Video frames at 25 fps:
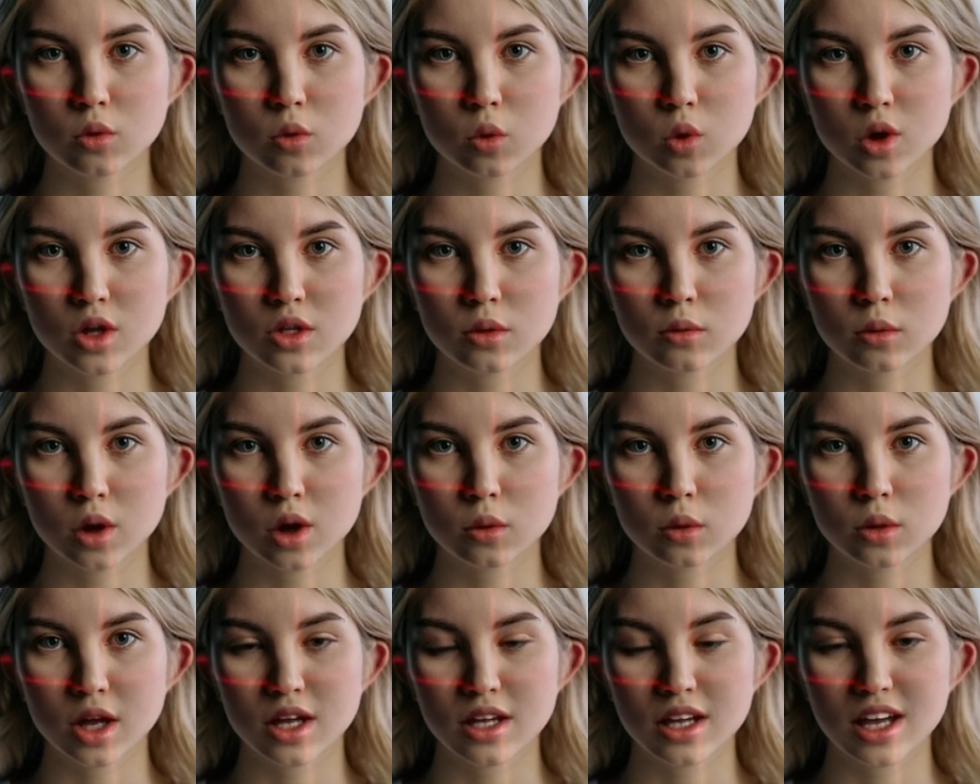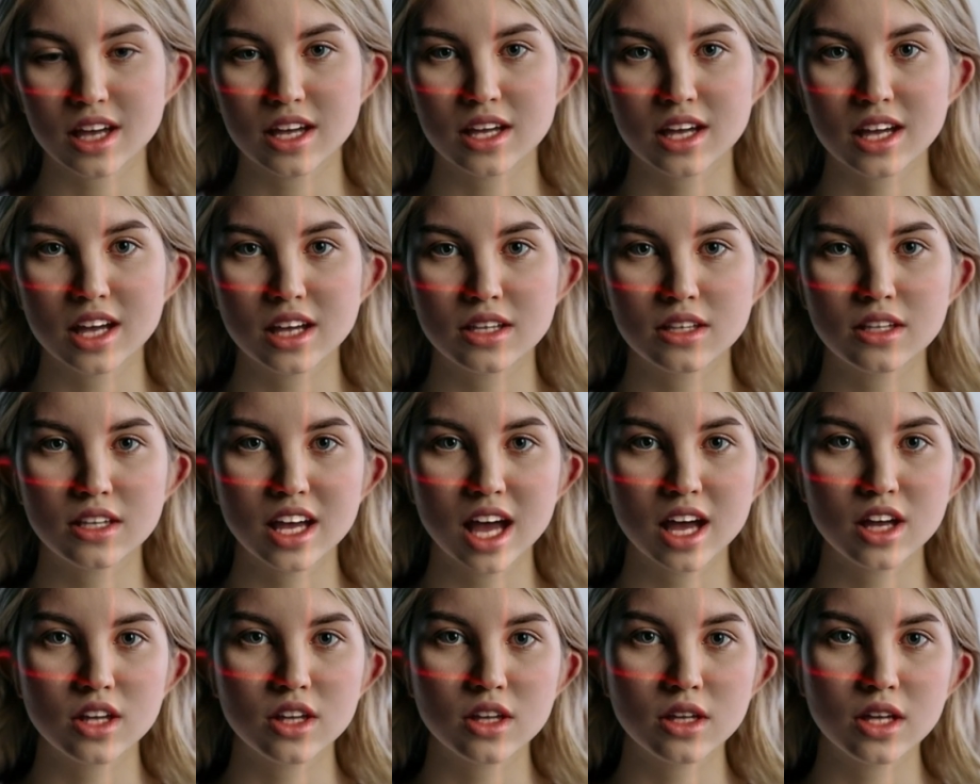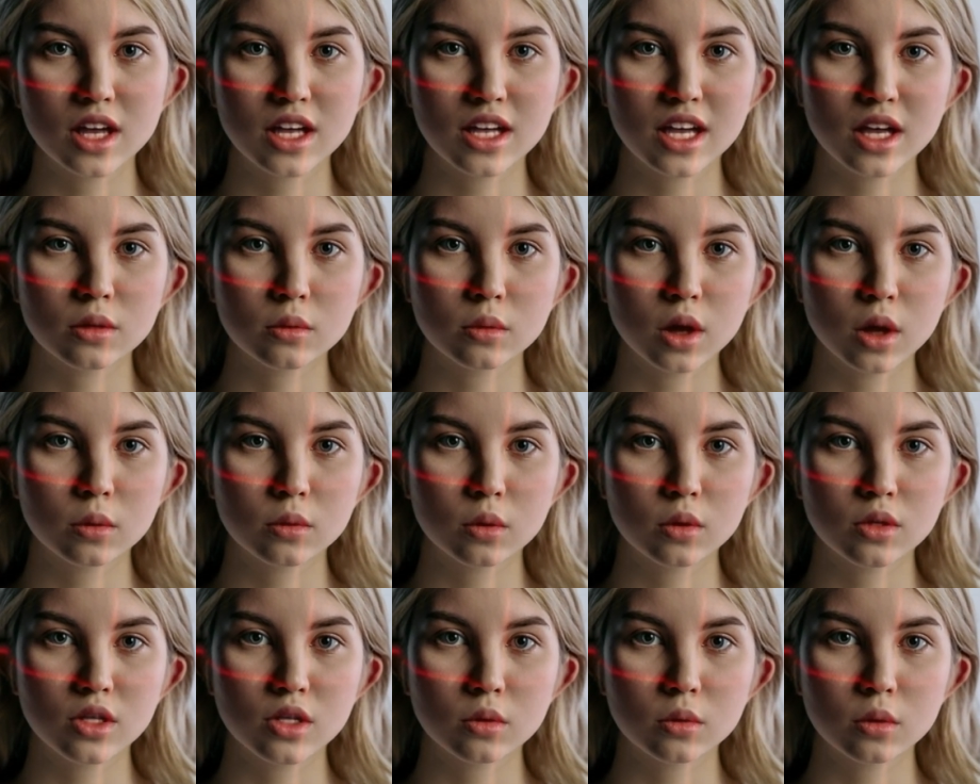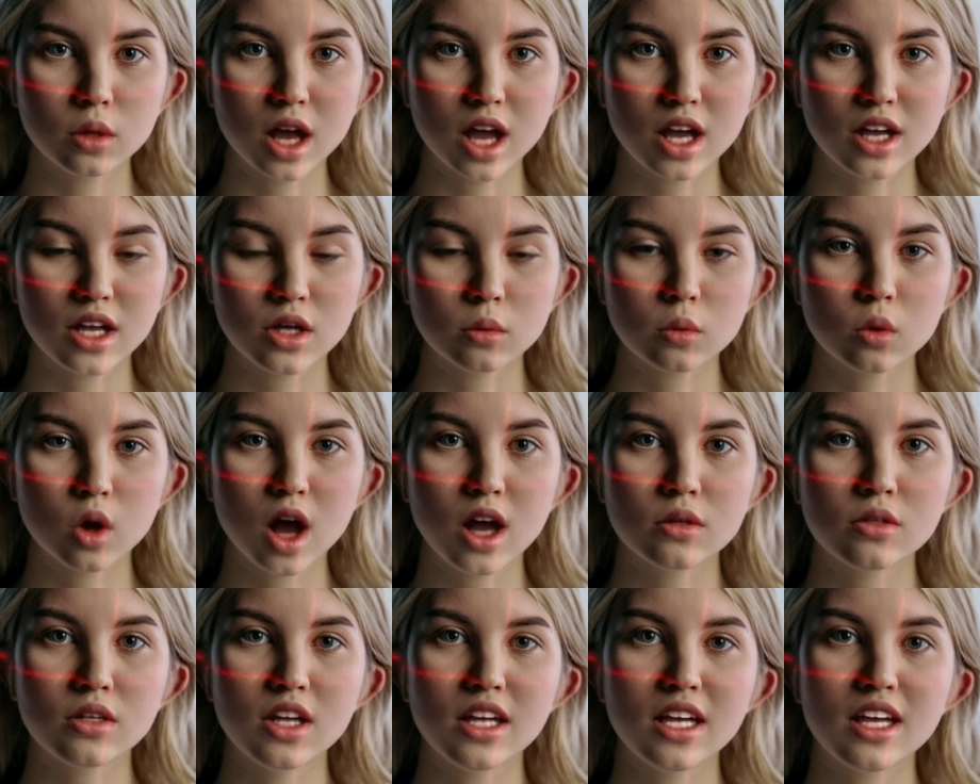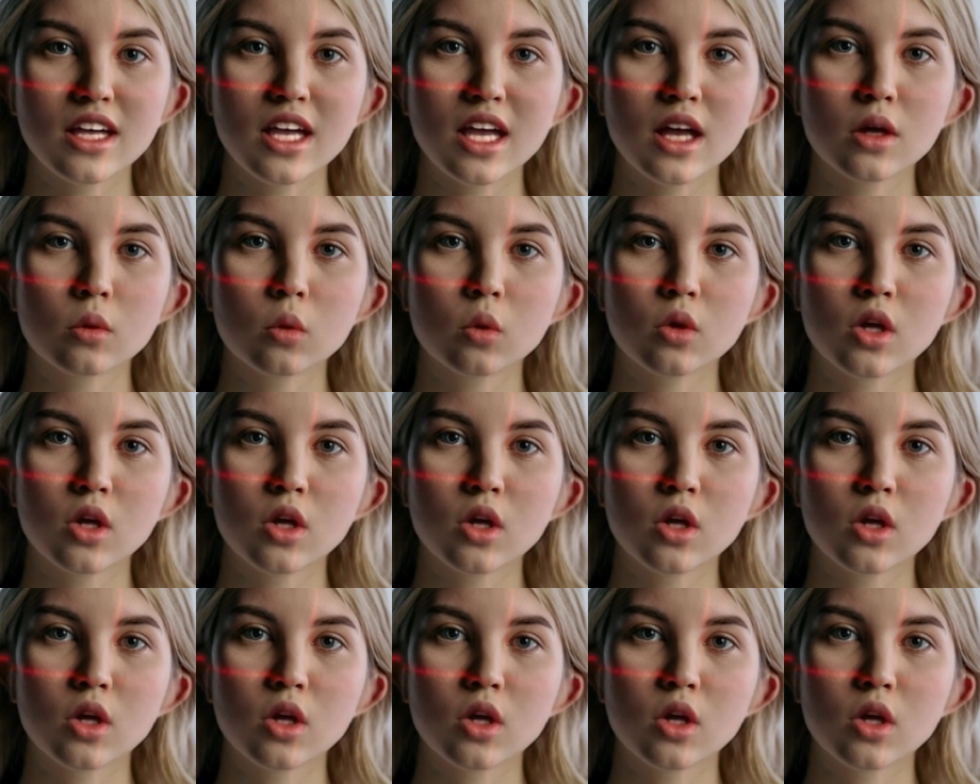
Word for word: while the public key is calculated by multiplying the private key